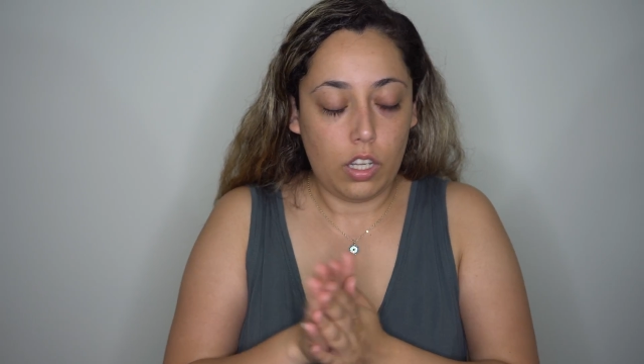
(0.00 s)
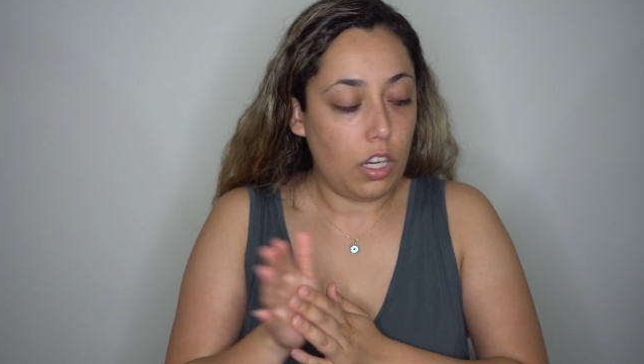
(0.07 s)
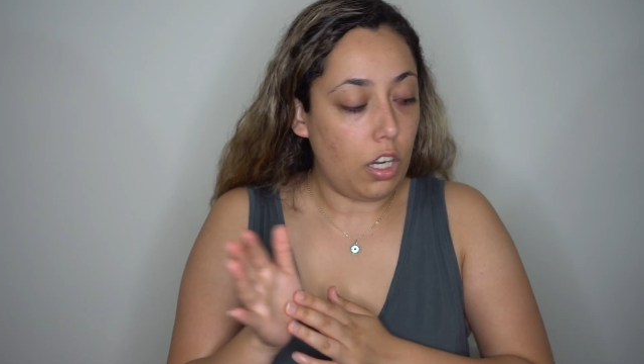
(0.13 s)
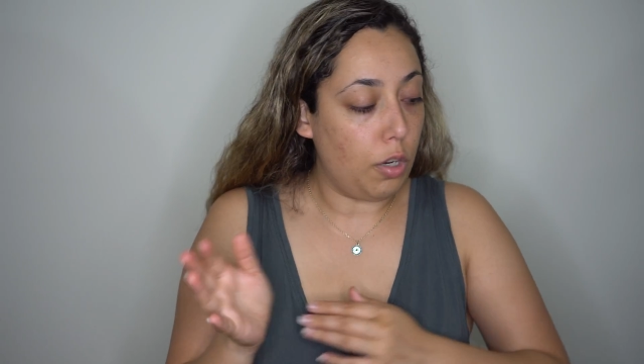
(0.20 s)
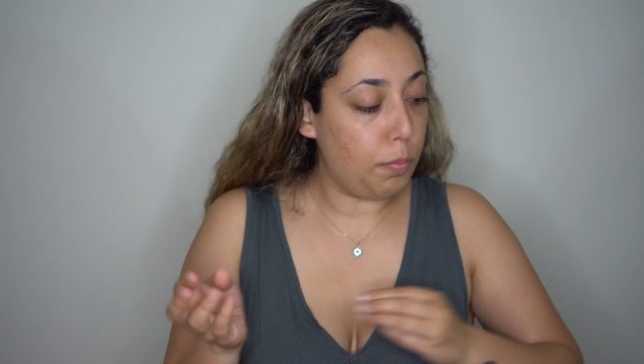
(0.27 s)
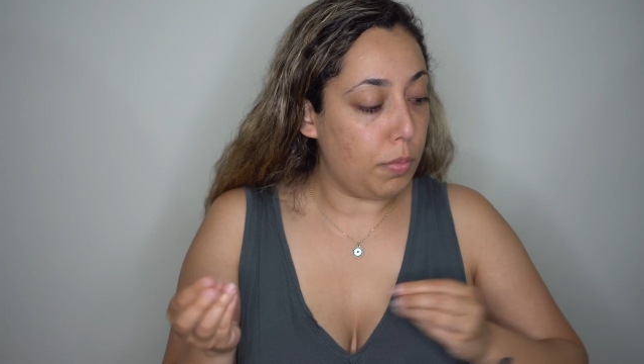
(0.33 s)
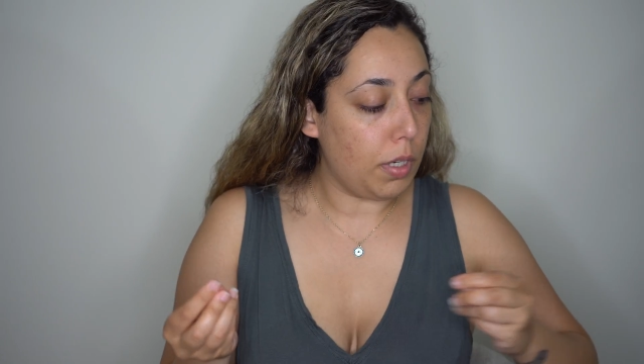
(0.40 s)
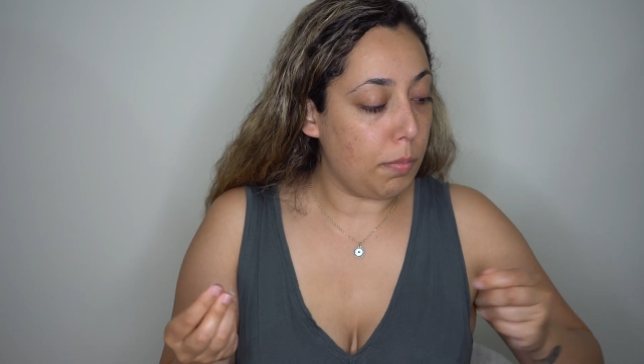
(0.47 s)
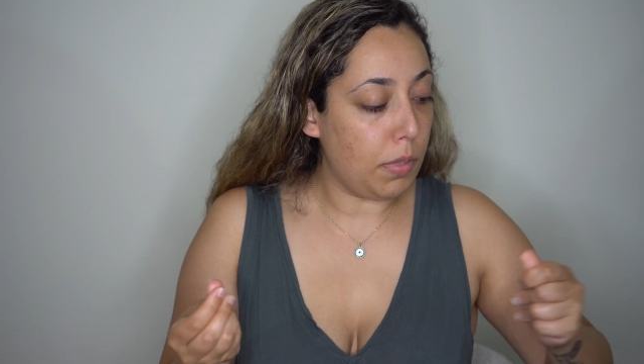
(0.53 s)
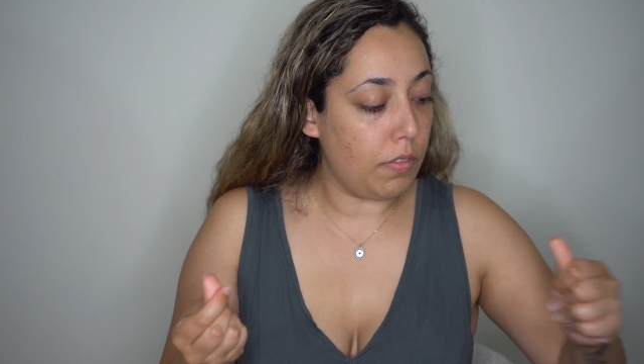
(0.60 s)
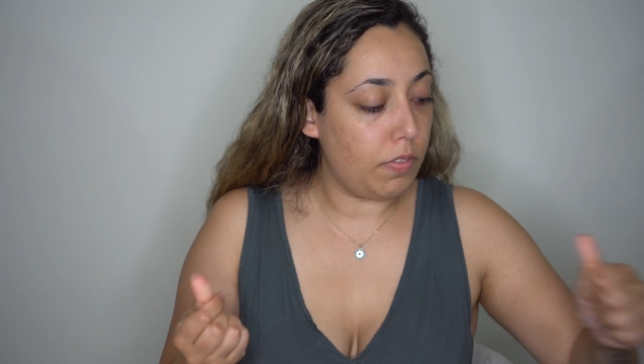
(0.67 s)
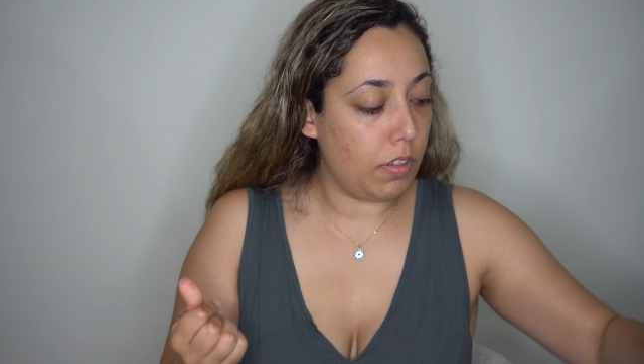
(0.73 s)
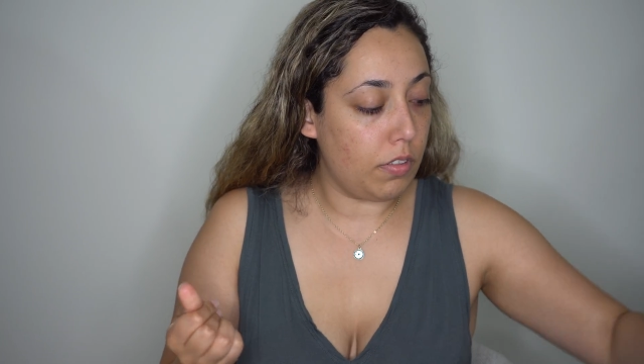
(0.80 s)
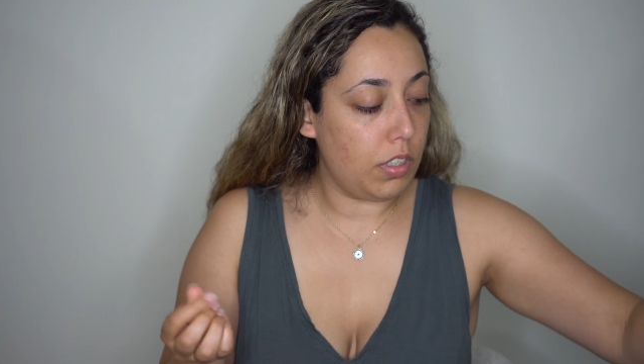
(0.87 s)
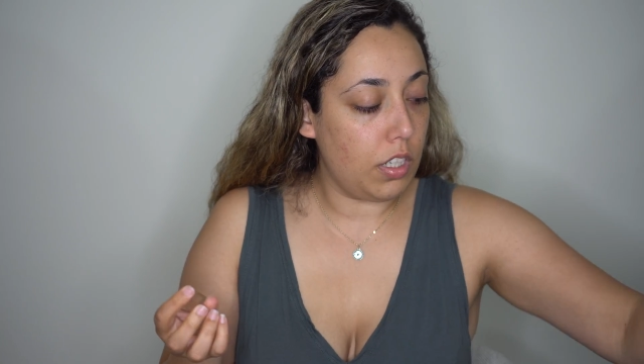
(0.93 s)
I'll prep my
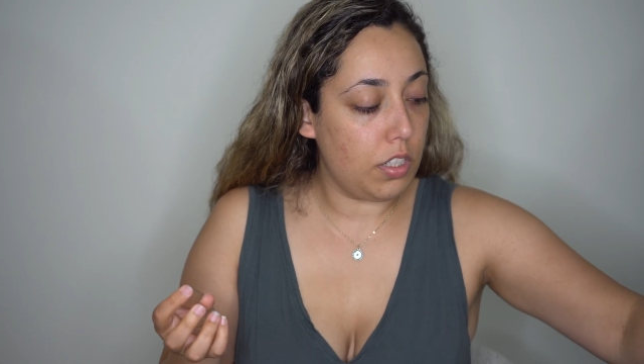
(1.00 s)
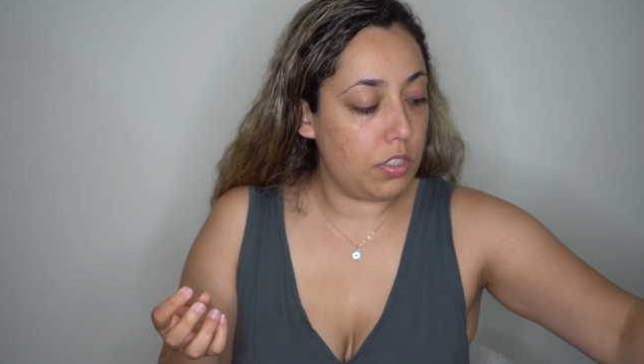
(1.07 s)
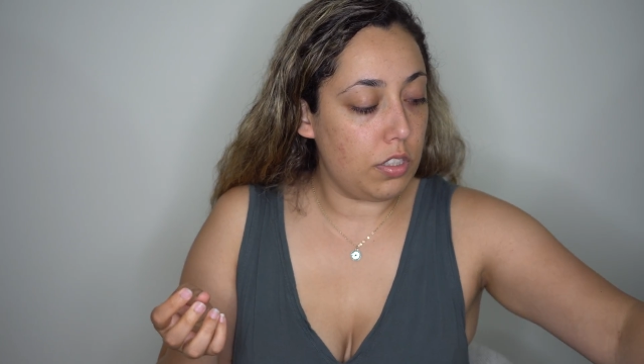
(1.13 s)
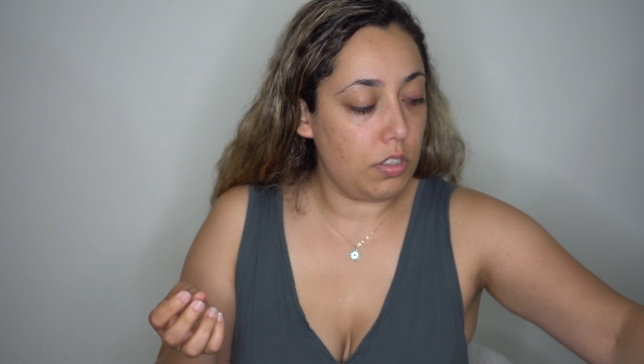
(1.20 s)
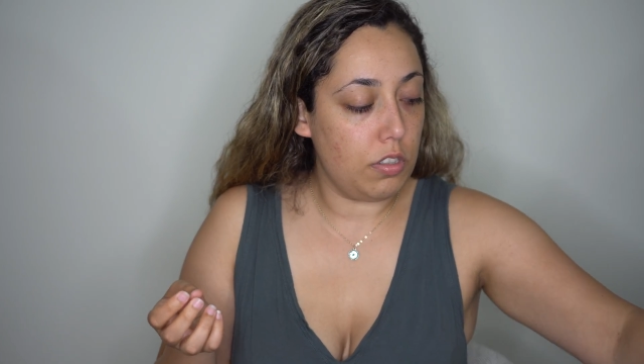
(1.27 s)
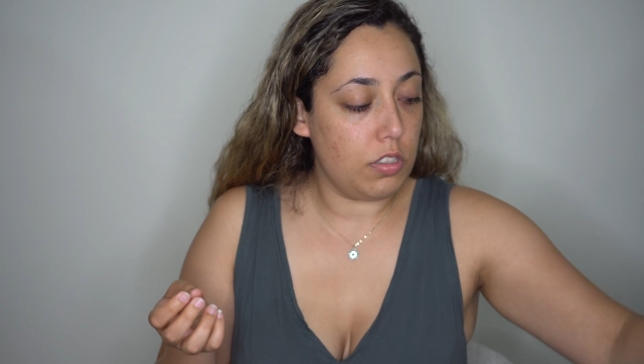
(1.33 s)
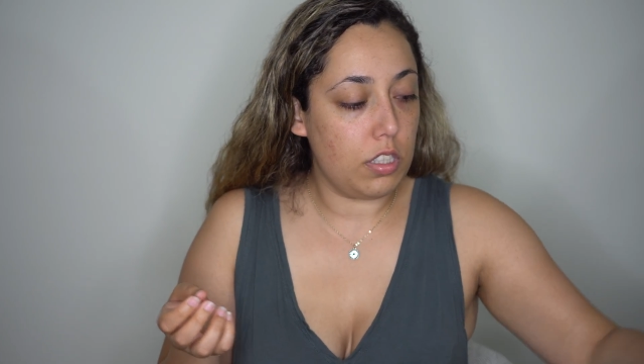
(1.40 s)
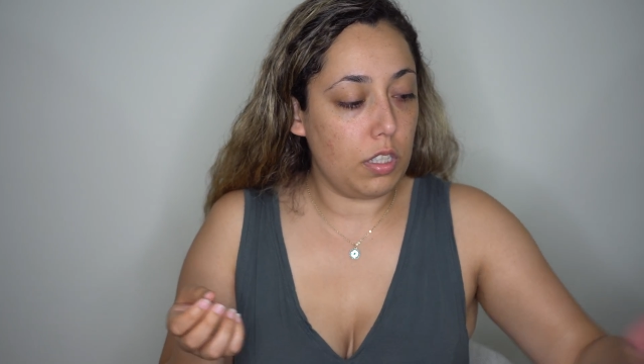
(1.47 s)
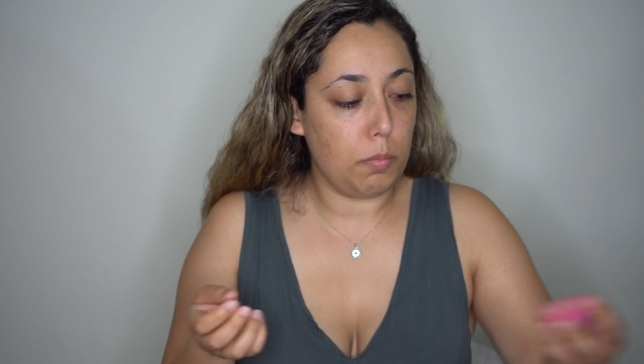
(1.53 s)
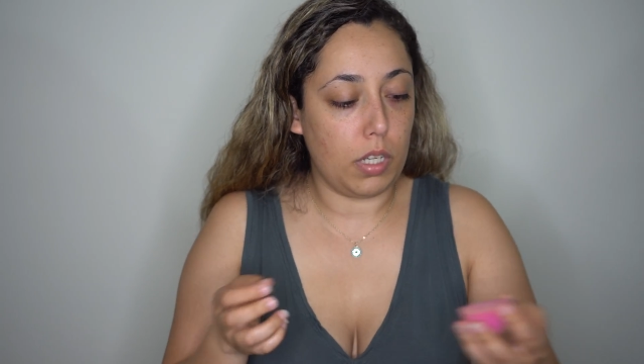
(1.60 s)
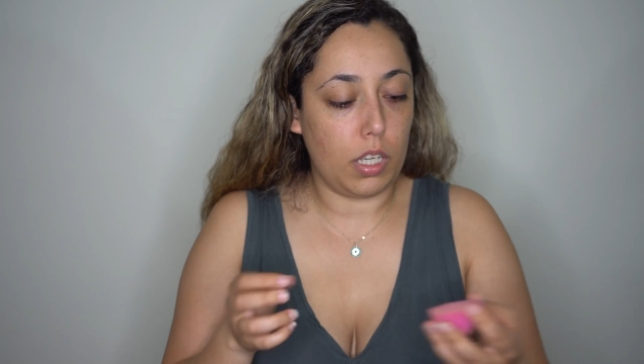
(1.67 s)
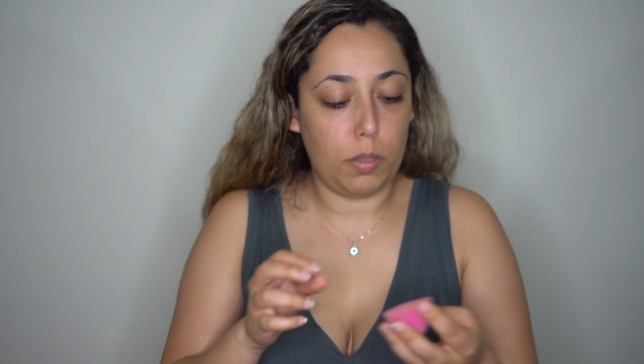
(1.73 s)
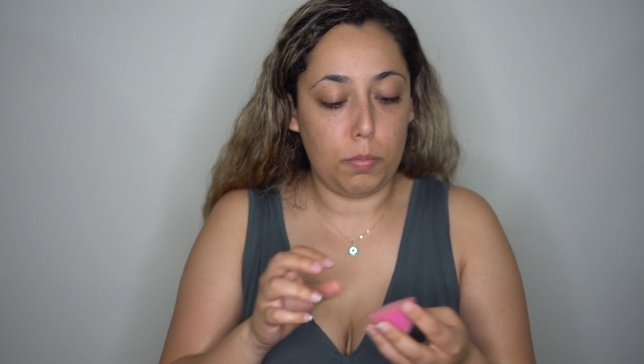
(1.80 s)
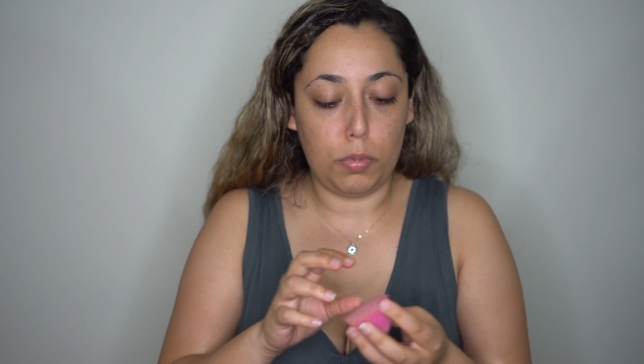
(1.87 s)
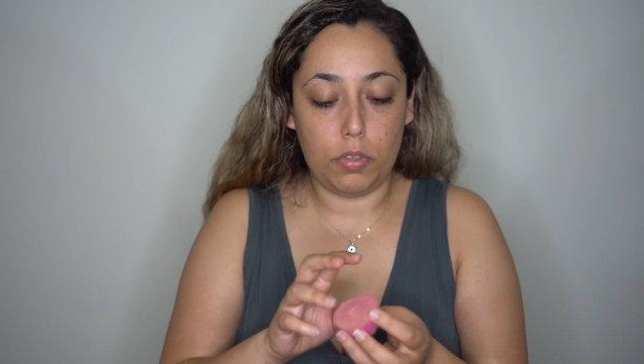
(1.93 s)
foundation using
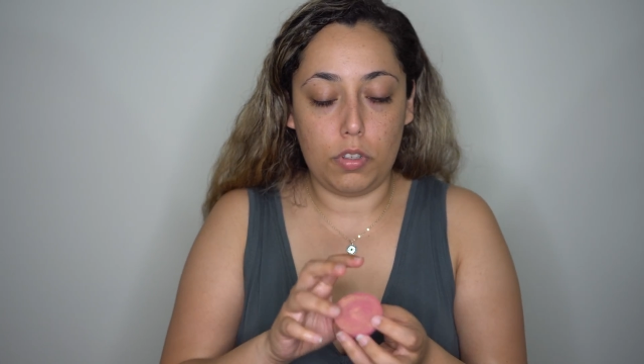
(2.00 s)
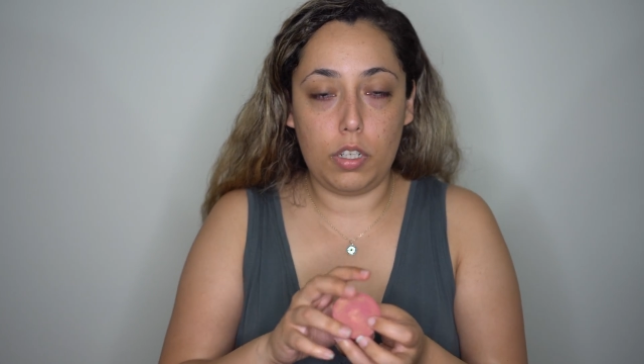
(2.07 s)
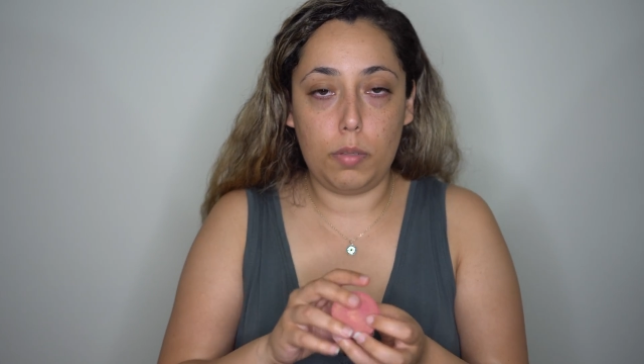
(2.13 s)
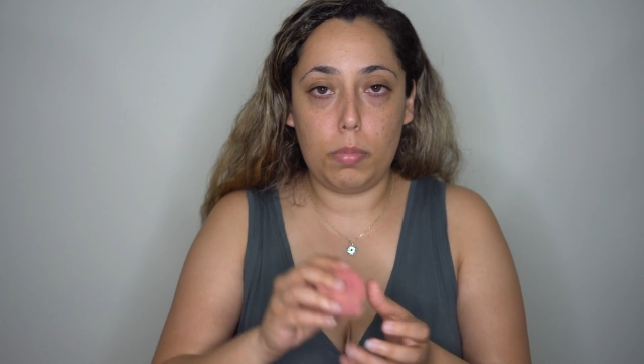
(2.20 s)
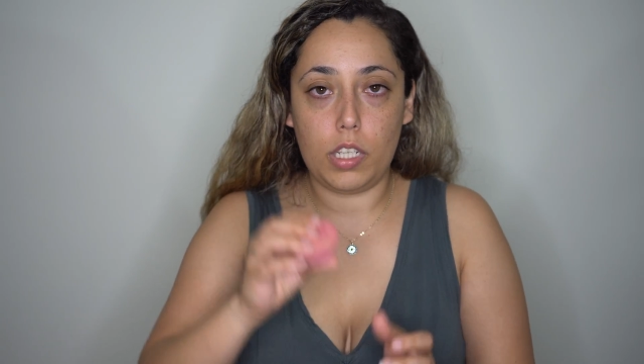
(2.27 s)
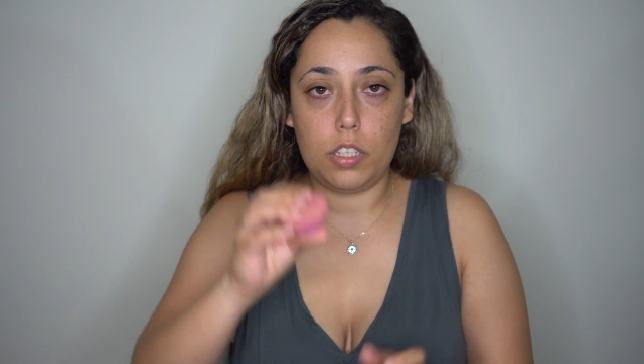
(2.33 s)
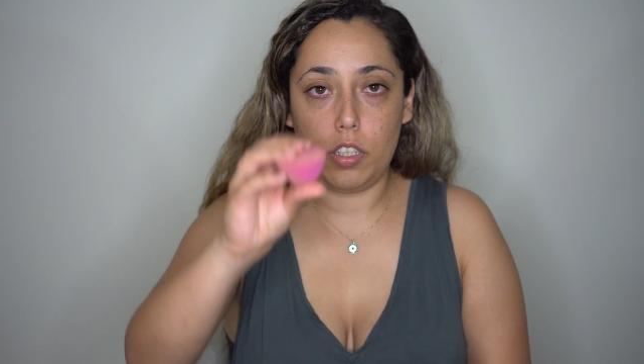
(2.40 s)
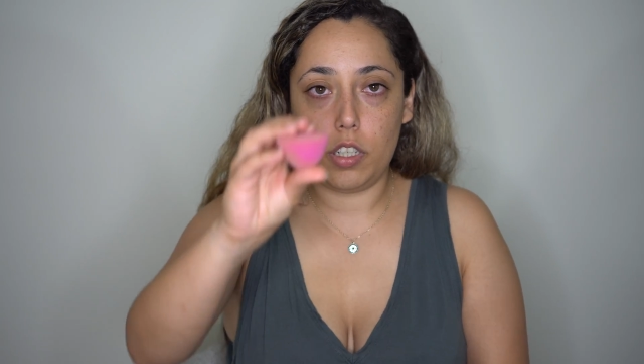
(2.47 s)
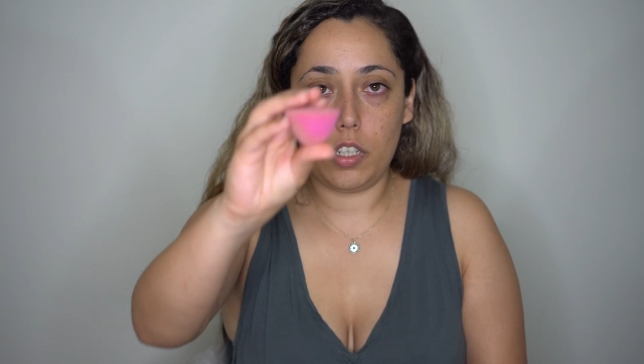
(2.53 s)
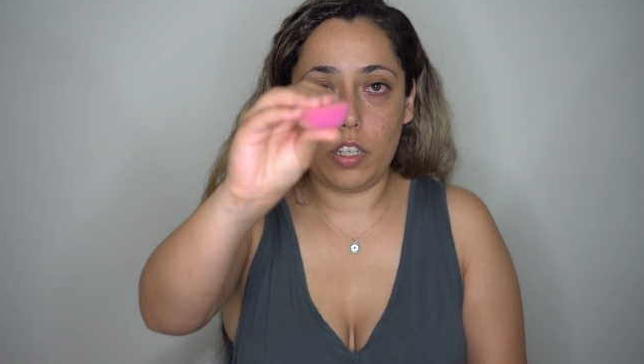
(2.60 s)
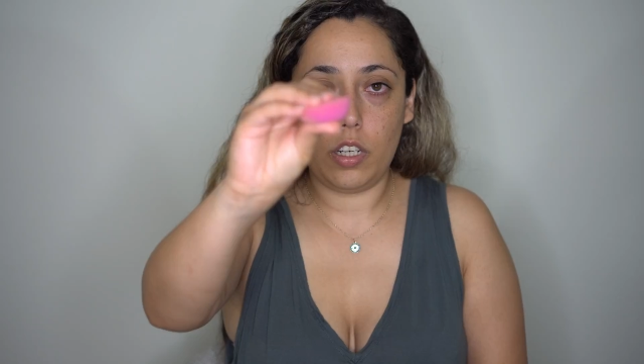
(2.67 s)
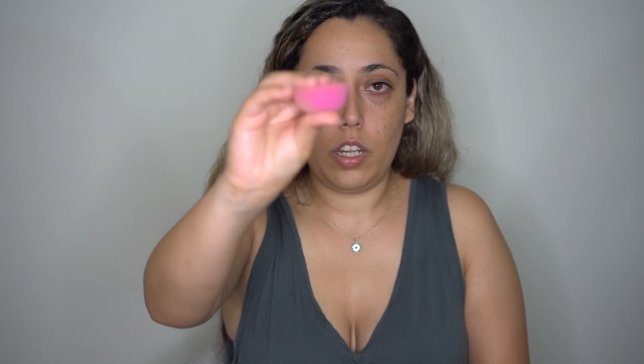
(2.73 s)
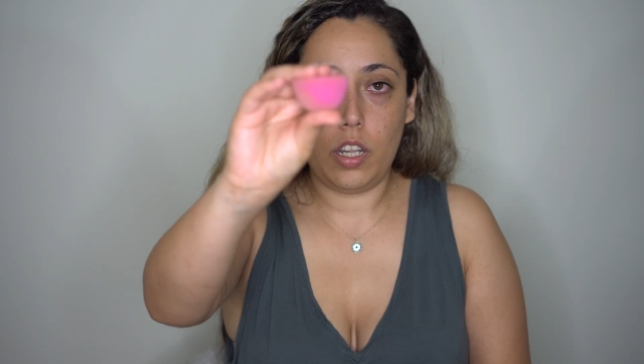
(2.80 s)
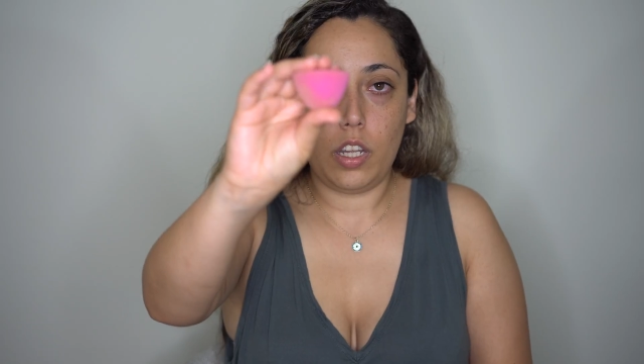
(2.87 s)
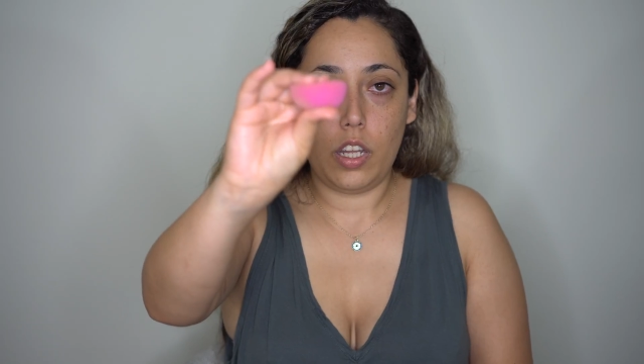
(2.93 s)
my beauty blender.